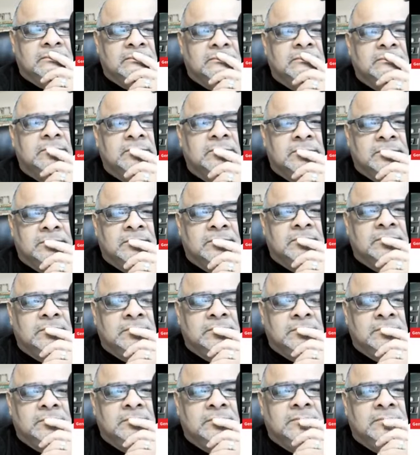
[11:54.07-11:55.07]

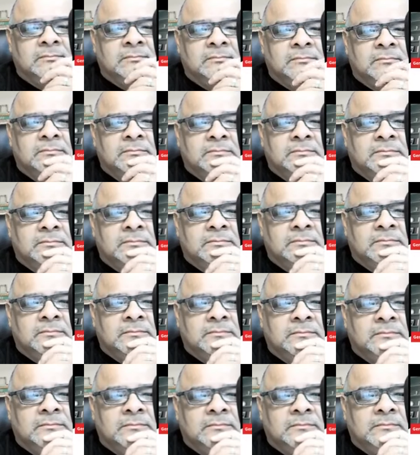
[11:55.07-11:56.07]

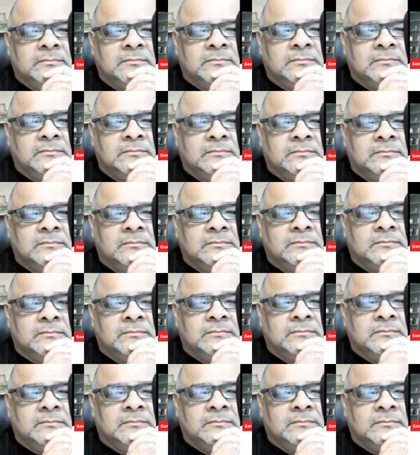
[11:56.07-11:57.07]

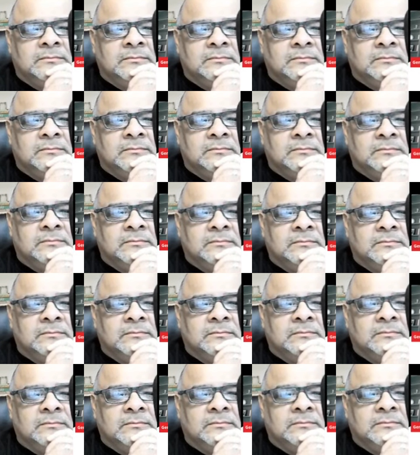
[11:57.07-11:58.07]

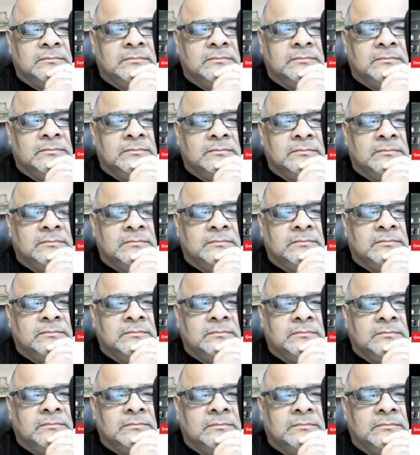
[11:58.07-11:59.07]

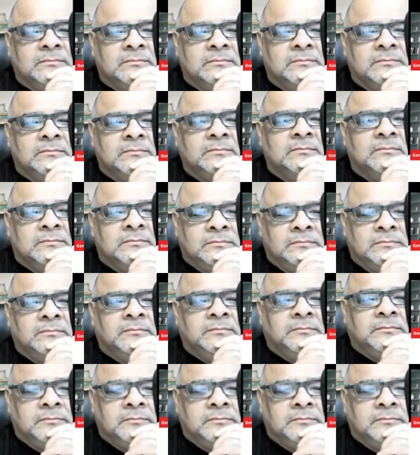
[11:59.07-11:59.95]
This person isn't speaking.